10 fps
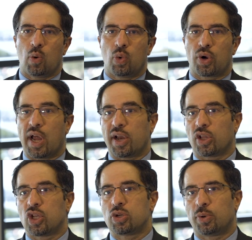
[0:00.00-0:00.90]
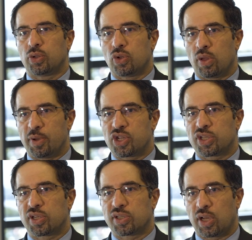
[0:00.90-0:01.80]
were not eligible to the
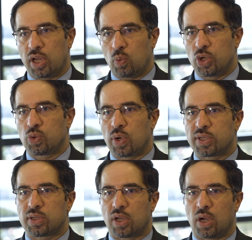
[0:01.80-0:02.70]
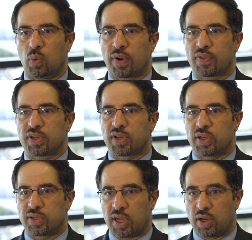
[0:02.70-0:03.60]
Majestic study, which was one of the
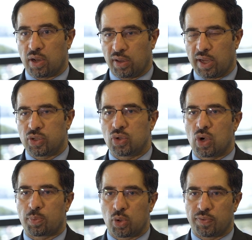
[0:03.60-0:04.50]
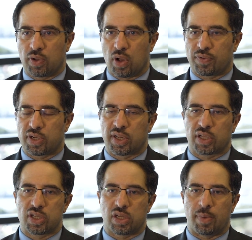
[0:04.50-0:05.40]
studies that led to approval of the
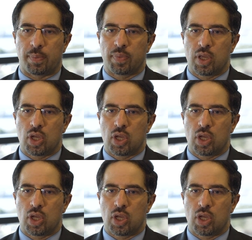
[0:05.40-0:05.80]
teclistamab.